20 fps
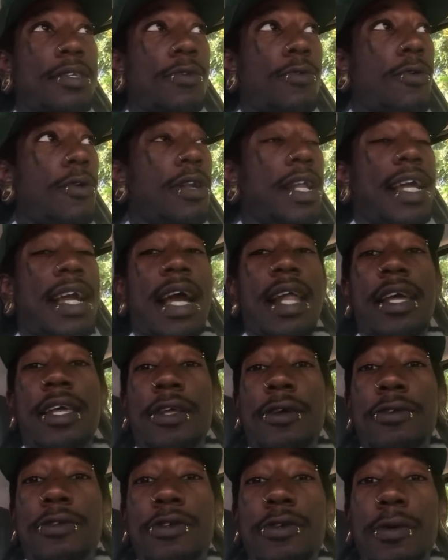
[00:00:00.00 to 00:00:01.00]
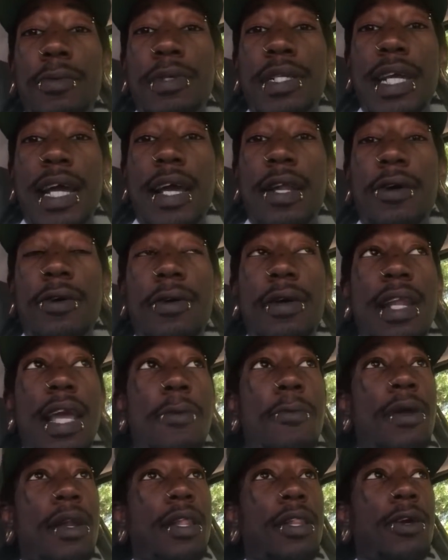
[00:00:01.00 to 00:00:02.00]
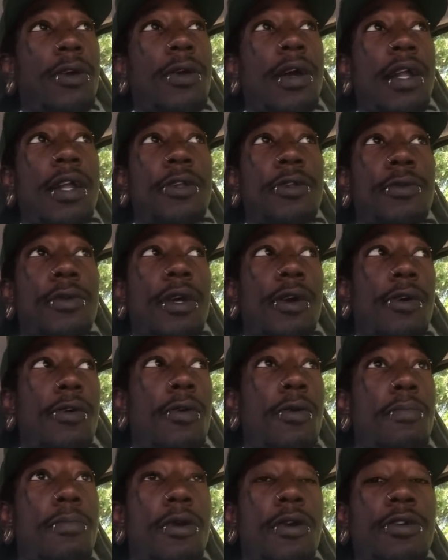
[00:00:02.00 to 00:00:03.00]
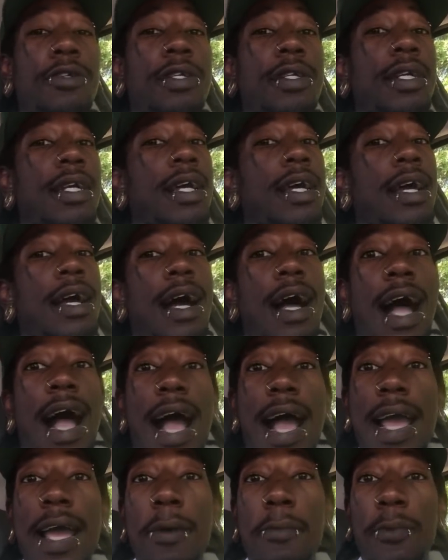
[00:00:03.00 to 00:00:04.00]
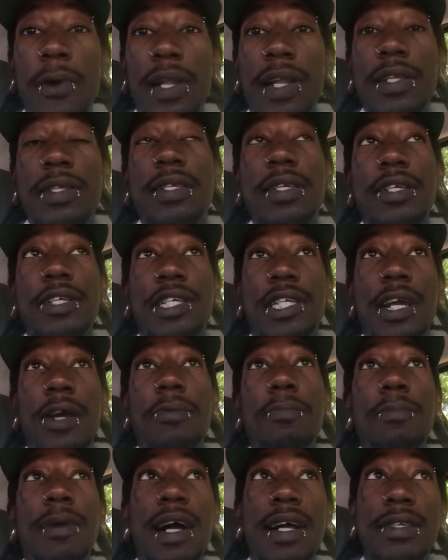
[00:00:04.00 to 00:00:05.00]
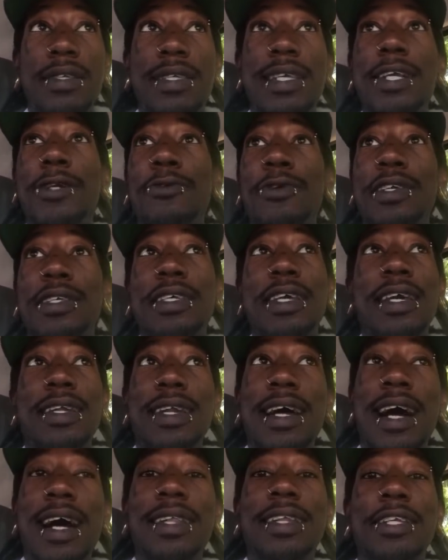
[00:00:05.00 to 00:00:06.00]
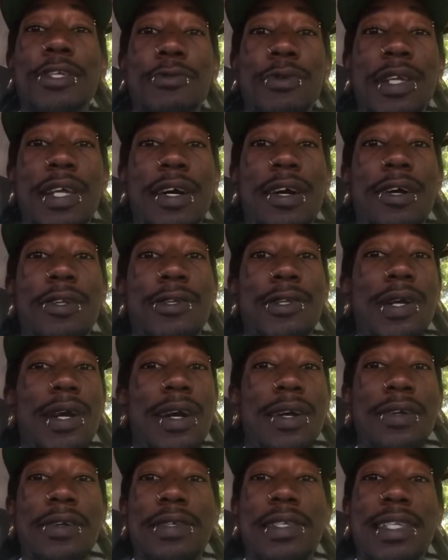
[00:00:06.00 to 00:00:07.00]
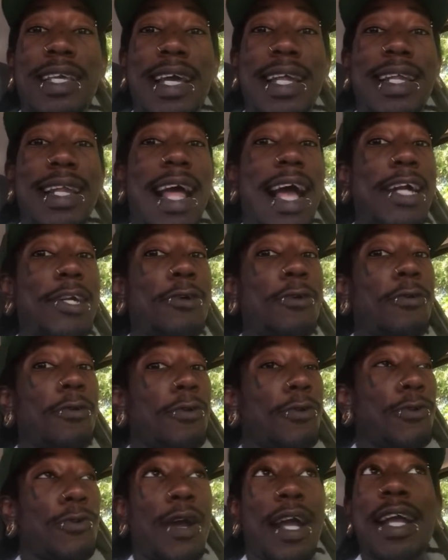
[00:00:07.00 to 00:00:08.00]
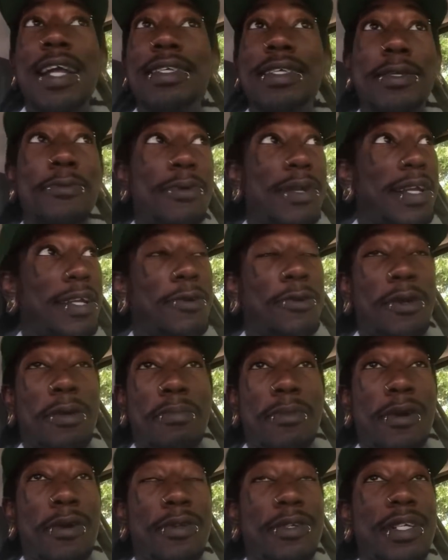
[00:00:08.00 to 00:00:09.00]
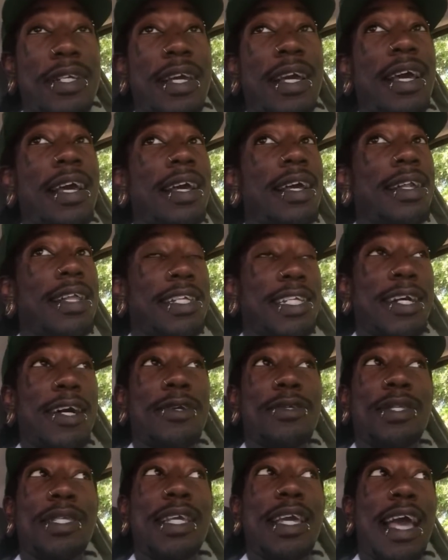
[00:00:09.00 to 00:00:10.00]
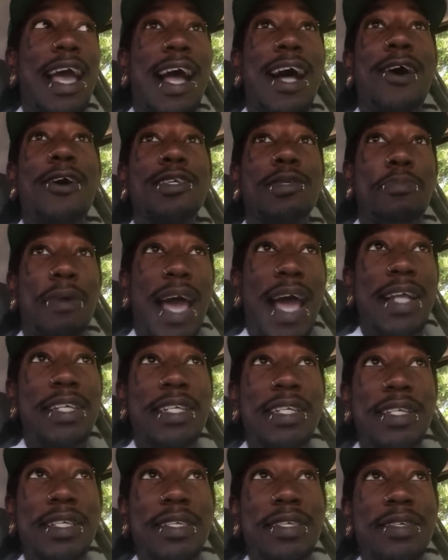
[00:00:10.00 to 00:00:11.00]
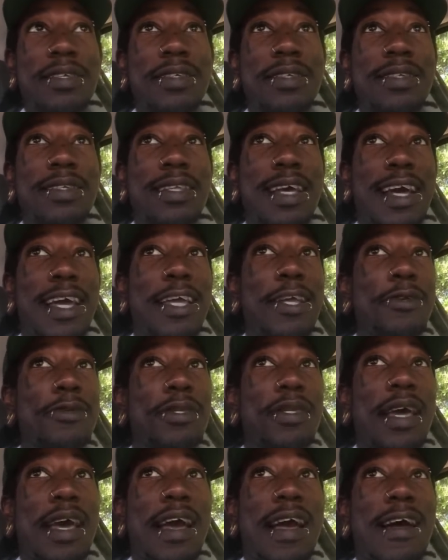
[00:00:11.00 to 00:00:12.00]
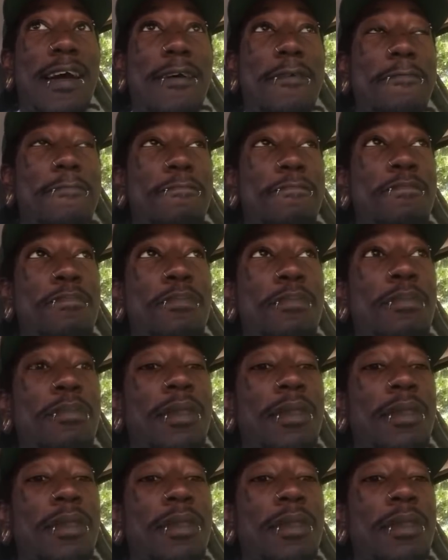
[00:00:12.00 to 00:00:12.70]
or they got a YouTube channel and they want to learn how to do their own merch, I am willing to share my secrets and knowledge with y'all. Do y'all understand that I go crazy when they go to merch? Did y'all see Al's patches that he used to have